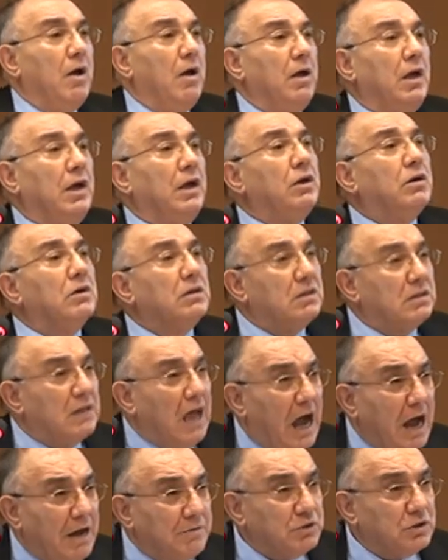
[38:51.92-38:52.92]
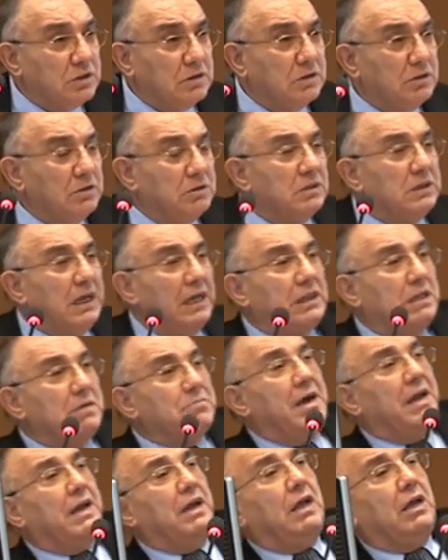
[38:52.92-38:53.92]
In good times, you let the
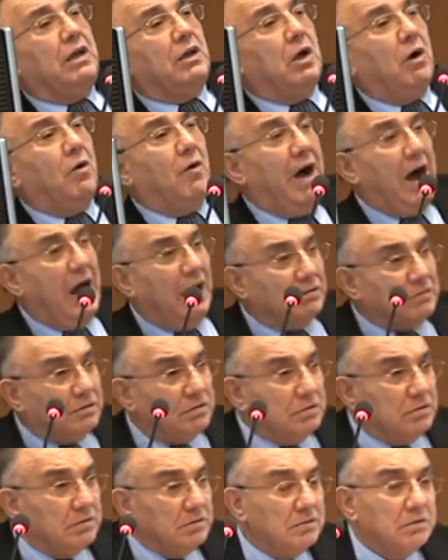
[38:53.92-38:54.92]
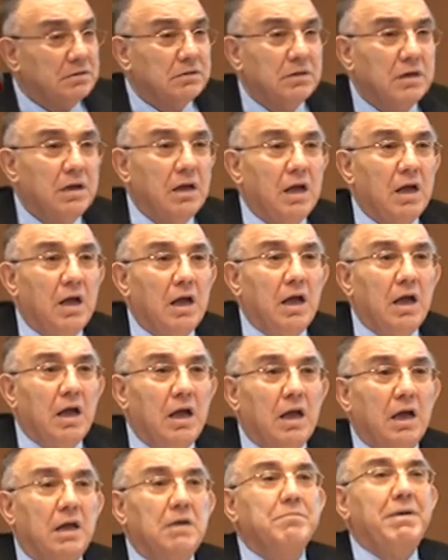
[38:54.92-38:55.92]
money go out.
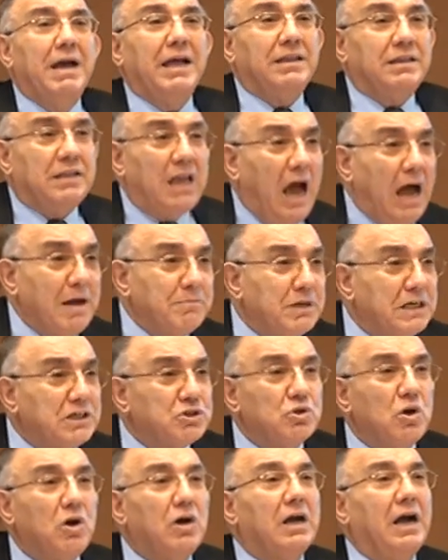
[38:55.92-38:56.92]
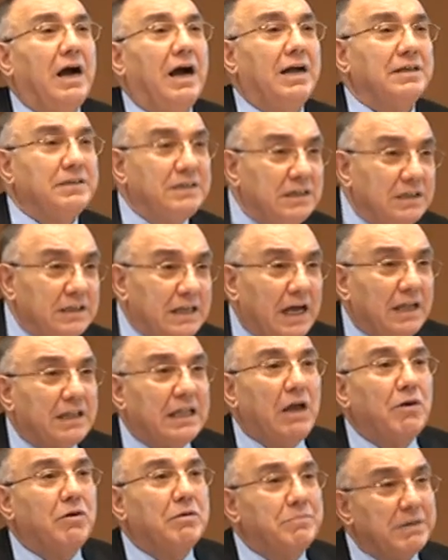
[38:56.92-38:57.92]
In bad times, there's no guarantee that
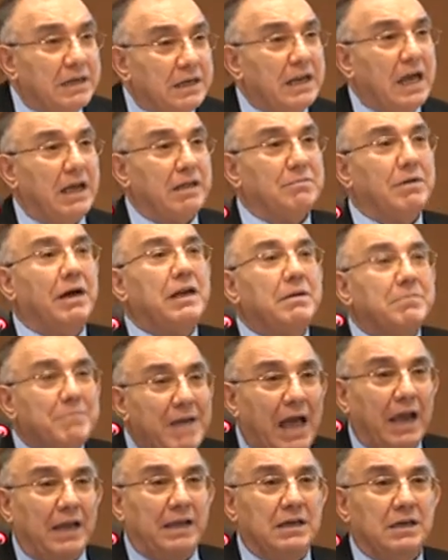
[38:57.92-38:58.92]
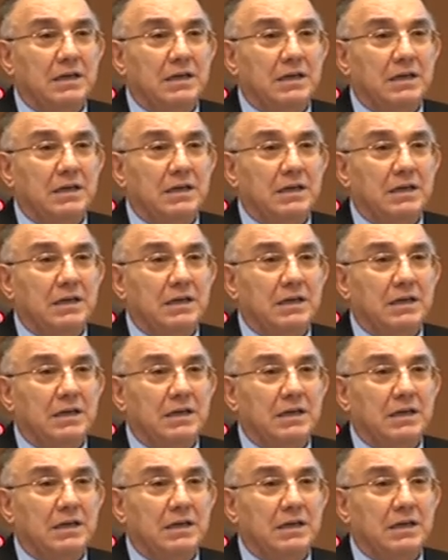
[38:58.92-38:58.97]
they will bring that money back.